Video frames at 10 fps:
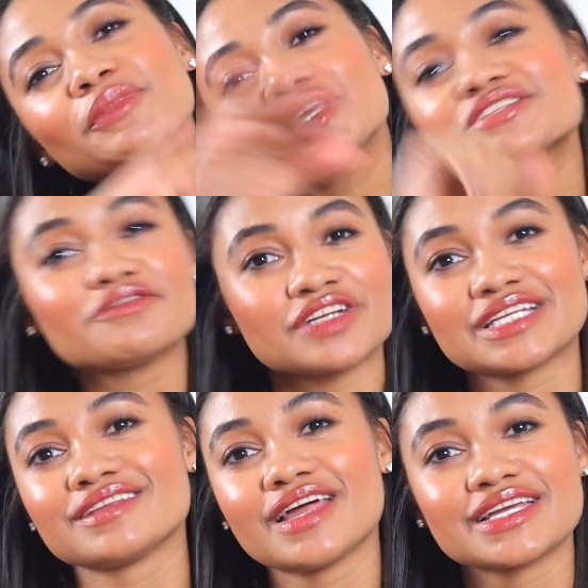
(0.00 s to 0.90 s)
Please don't
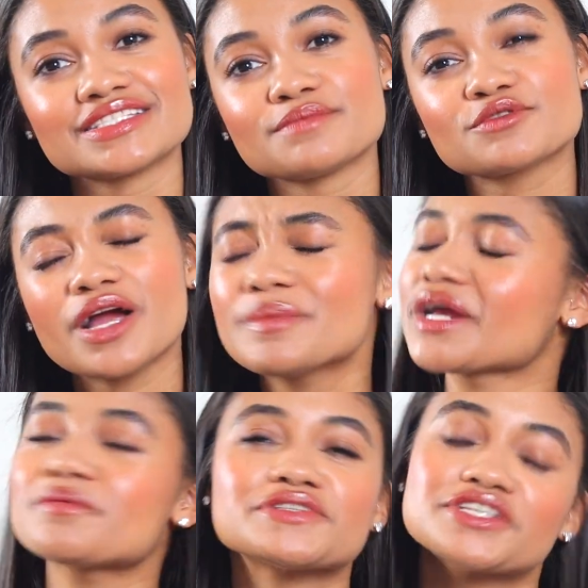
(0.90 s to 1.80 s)
forget to like and subscribe and
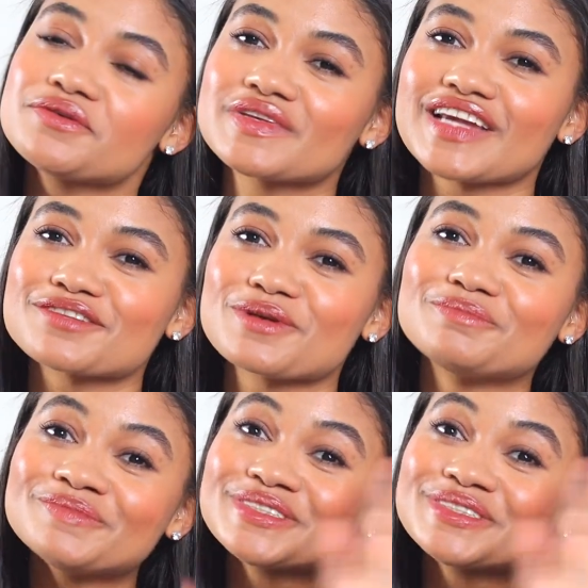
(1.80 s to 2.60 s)
I will see you in the next one.